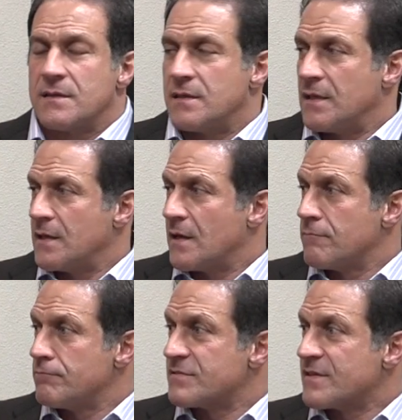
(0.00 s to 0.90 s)
the
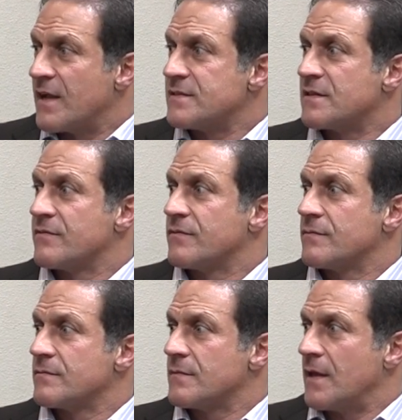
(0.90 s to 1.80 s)
signs of
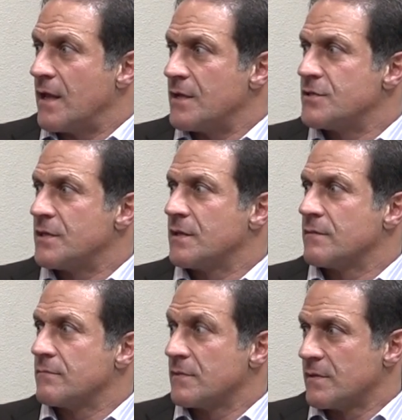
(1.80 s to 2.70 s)
aging,